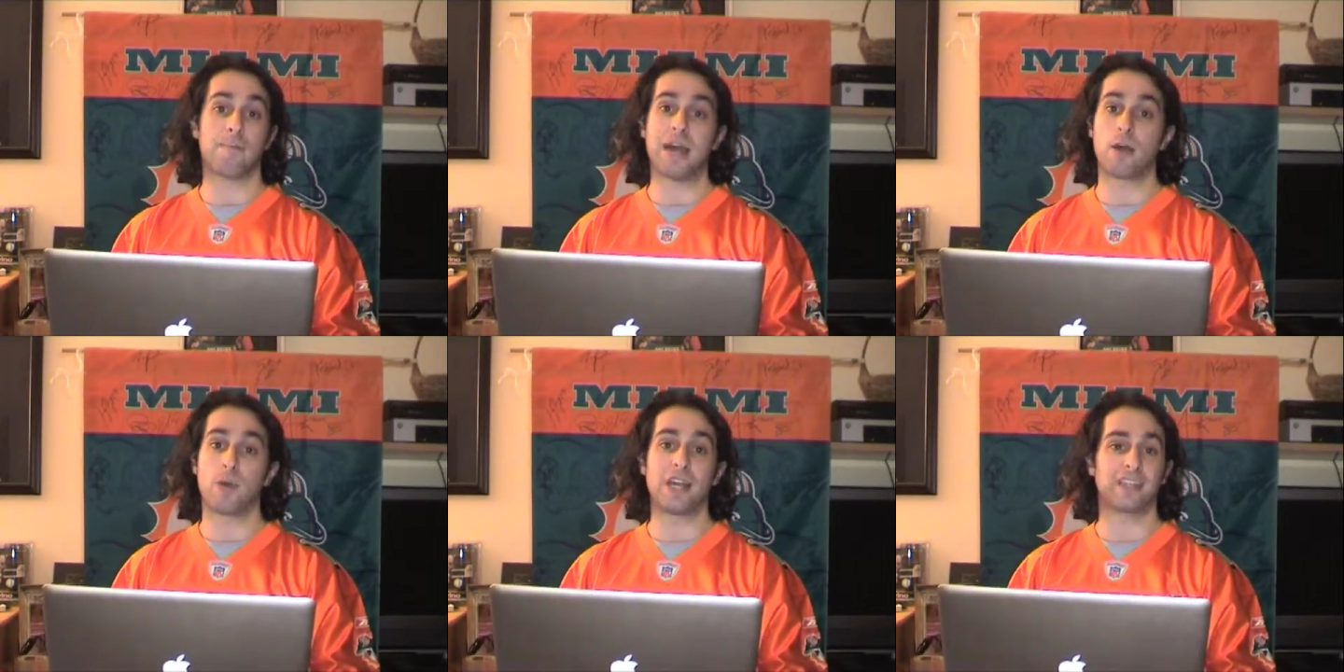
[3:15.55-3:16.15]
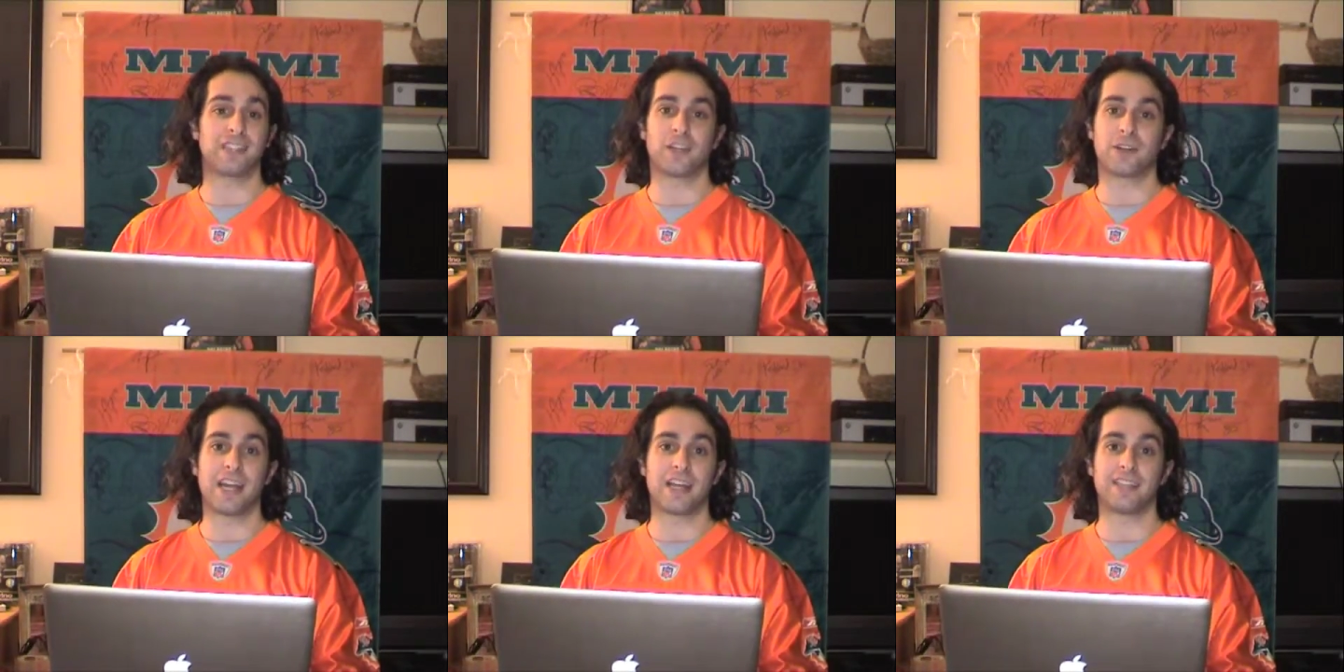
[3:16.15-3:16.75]
Pat White, on the other
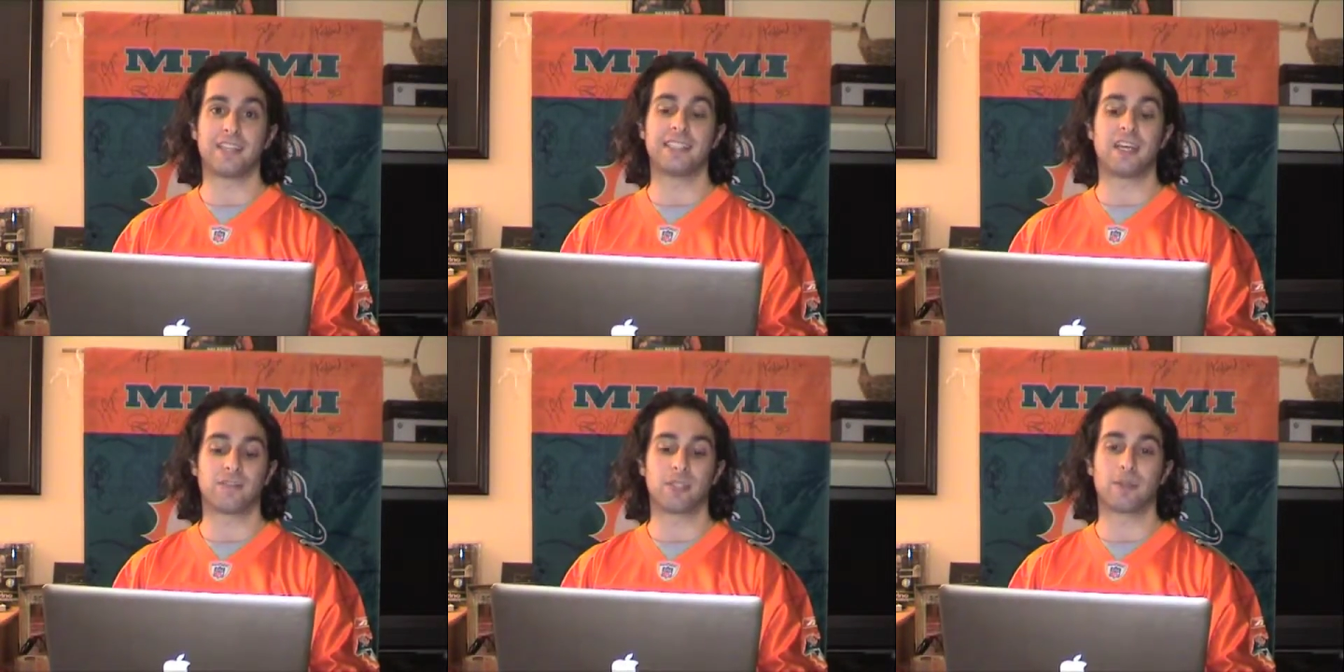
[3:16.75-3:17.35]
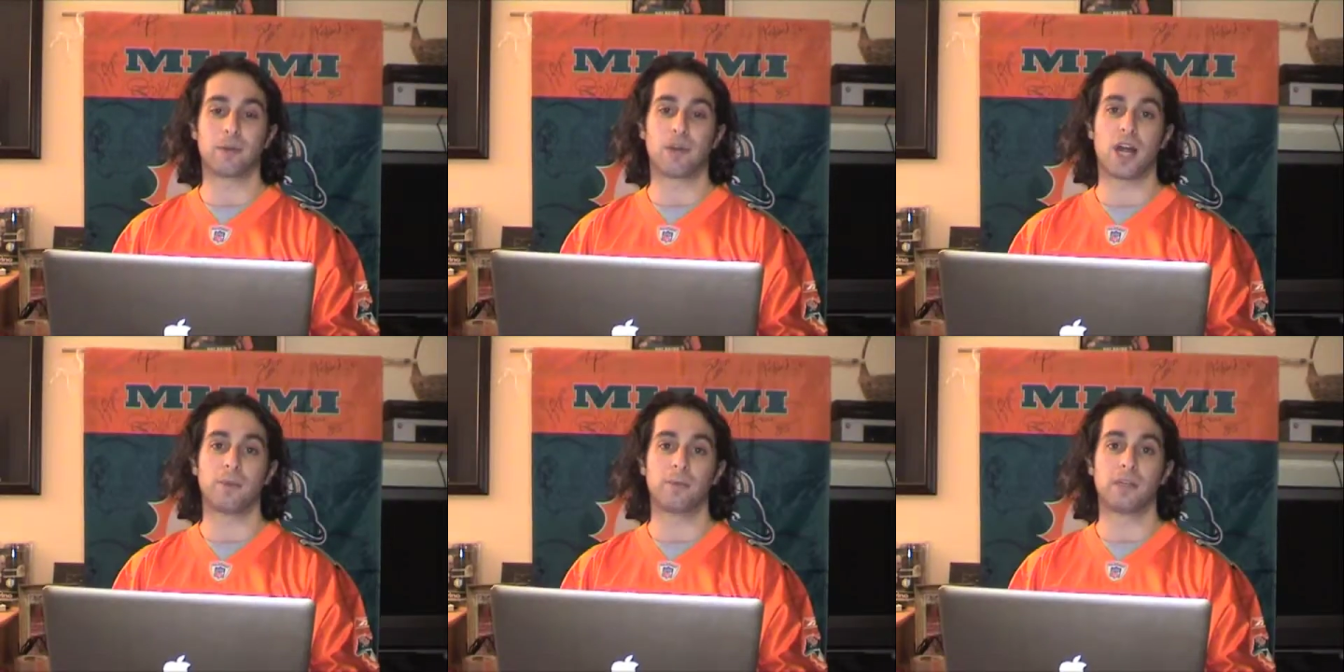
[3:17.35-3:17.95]
hand, has definitely been a
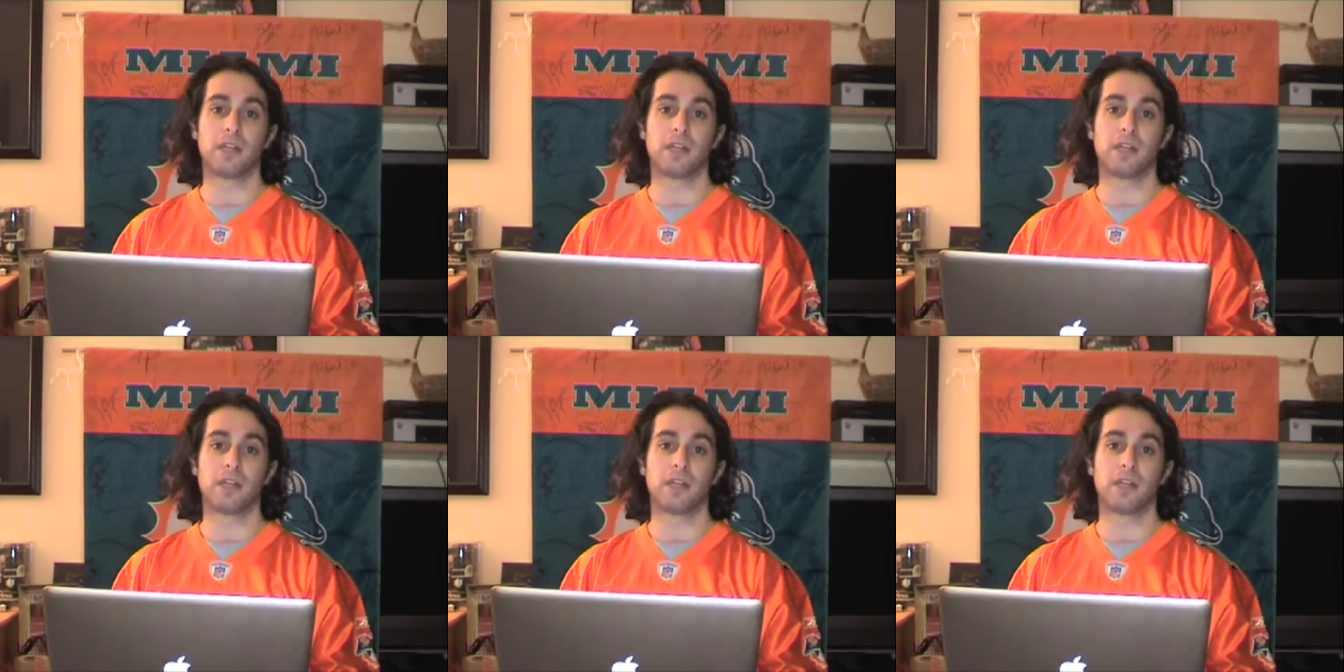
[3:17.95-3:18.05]
problem.